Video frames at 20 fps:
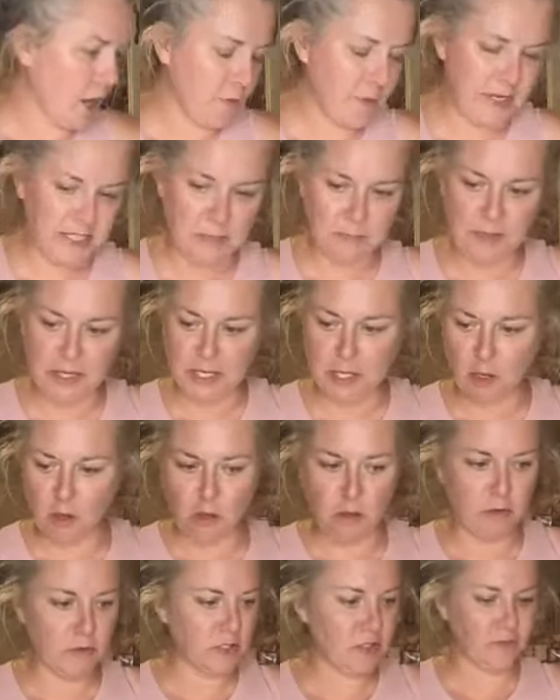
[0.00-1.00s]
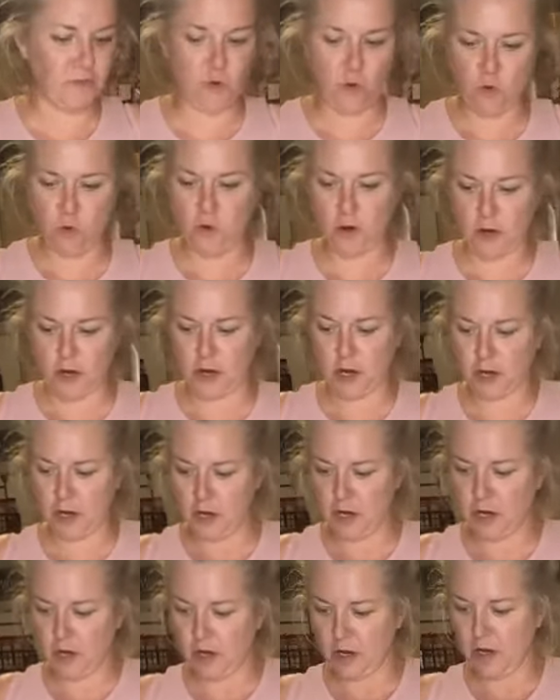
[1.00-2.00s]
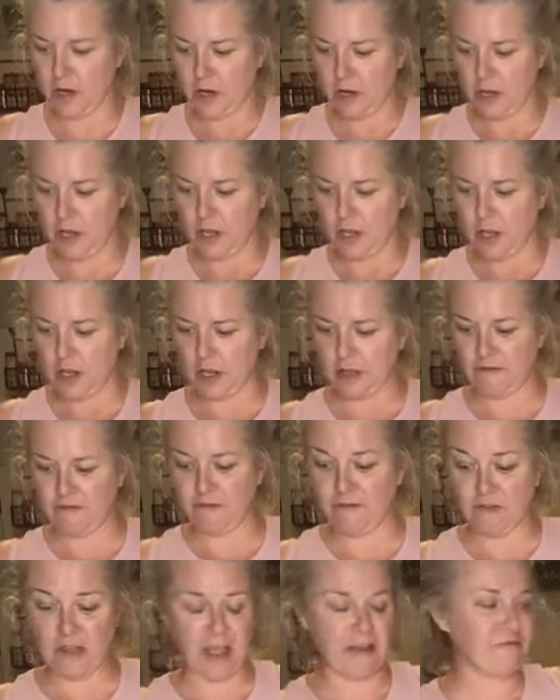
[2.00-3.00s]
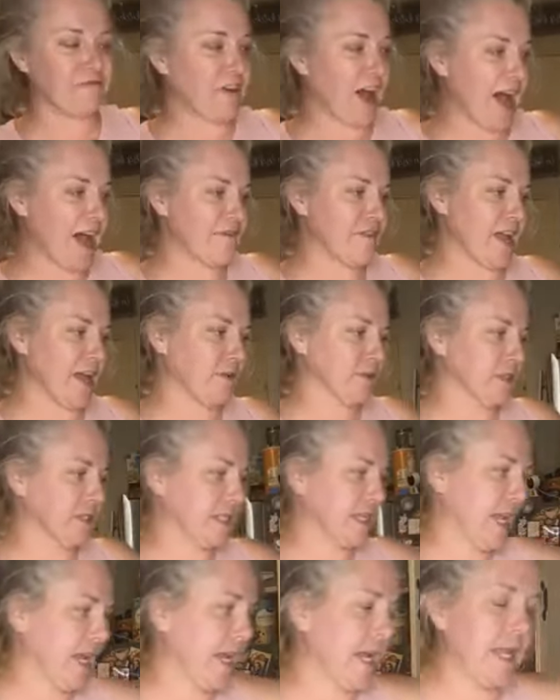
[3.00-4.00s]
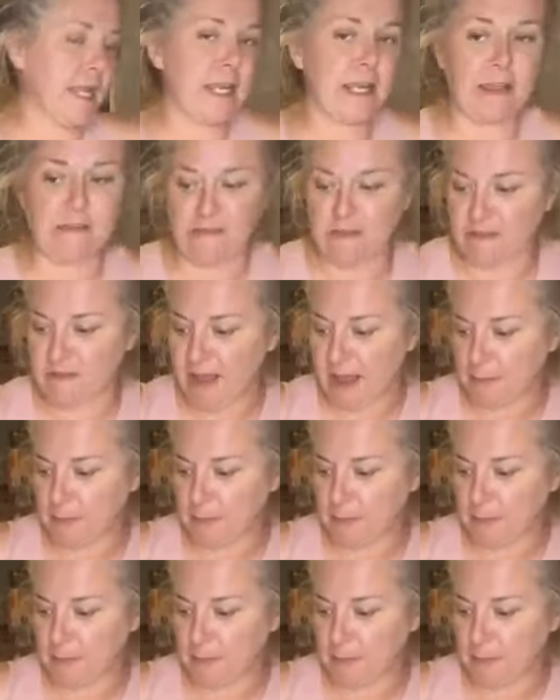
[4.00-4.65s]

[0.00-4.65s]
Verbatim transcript: her recipe calls for a five ounce can of